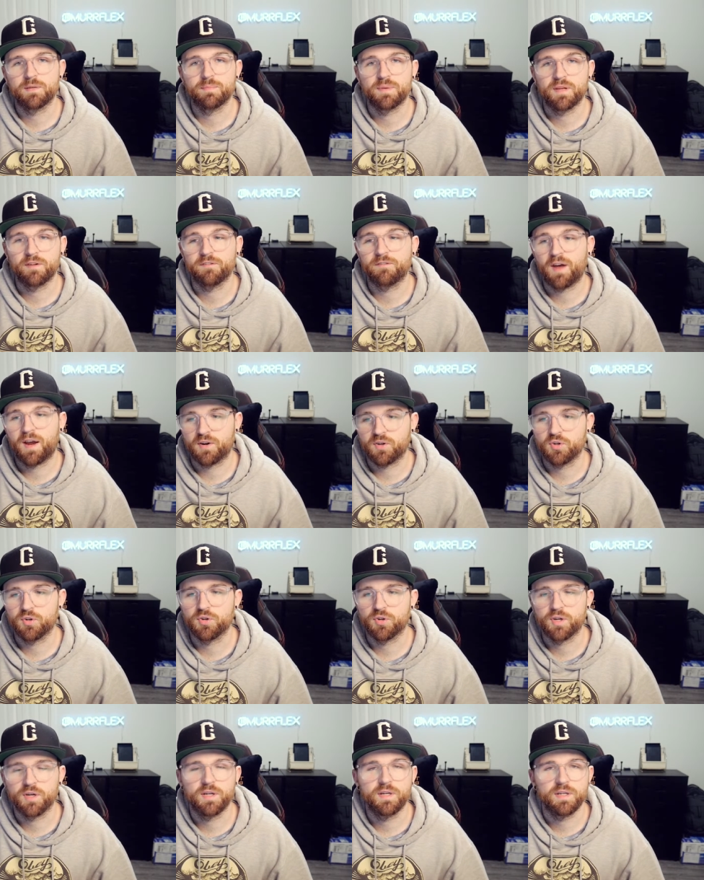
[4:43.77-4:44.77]
to be a factor you're
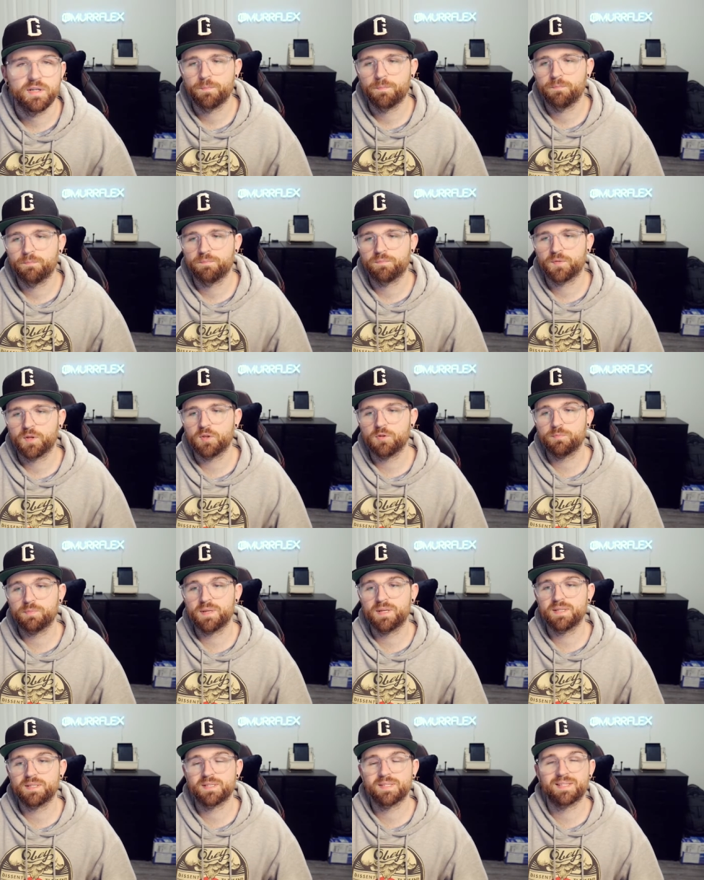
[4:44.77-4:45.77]
going to need. The other
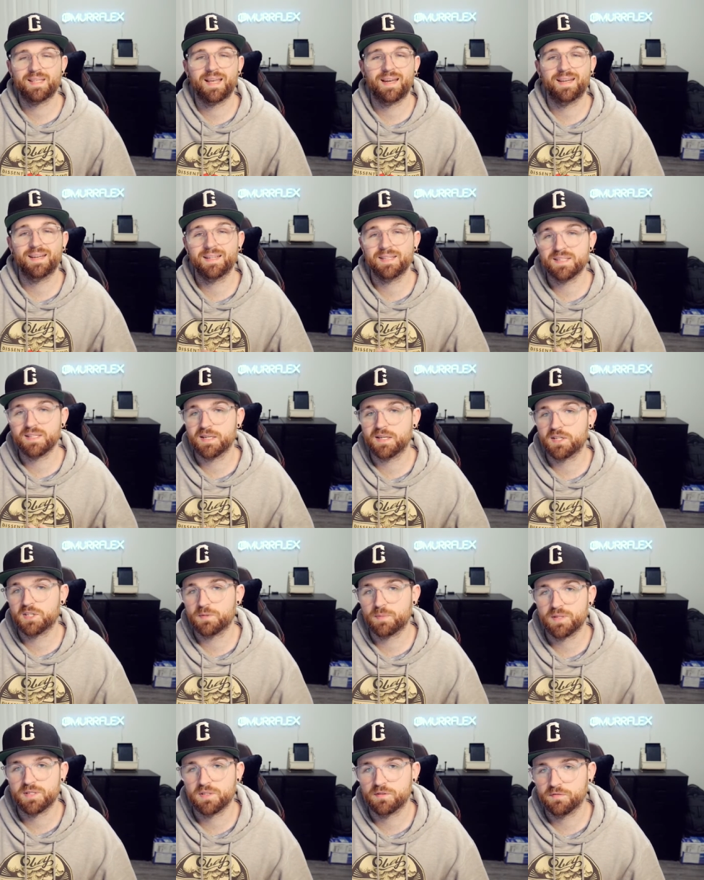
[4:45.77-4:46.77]
piece is that it is an
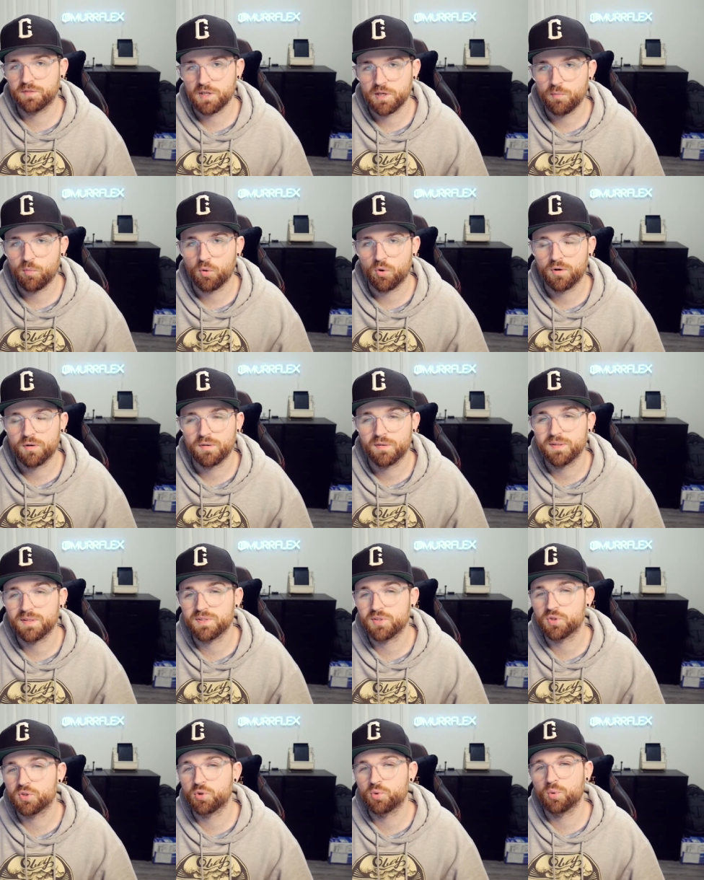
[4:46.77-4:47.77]
expensive keyboard and it is
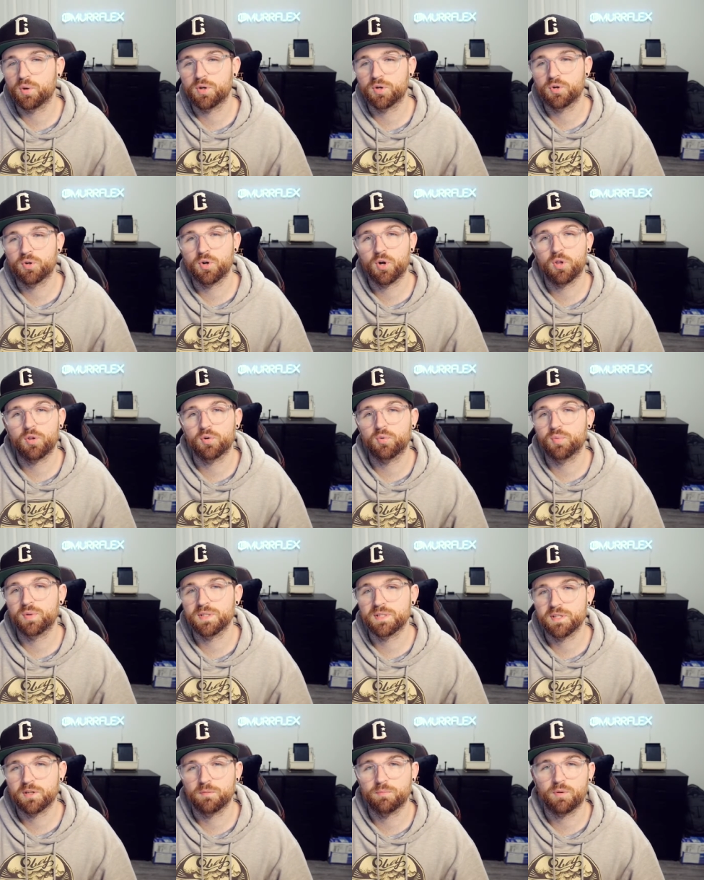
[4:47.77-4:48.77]
a $200
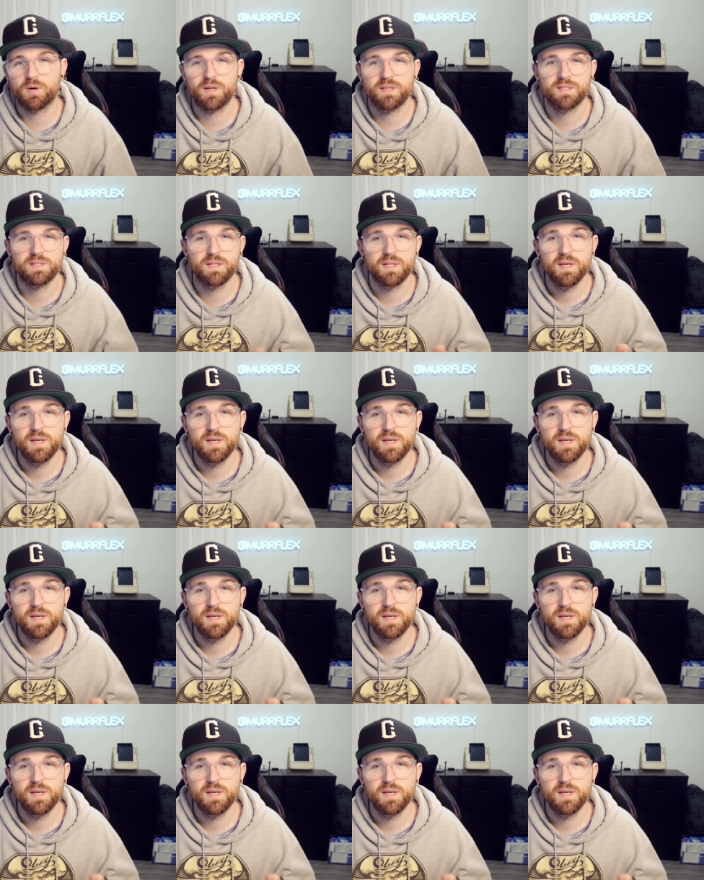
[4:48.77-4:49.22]
retail price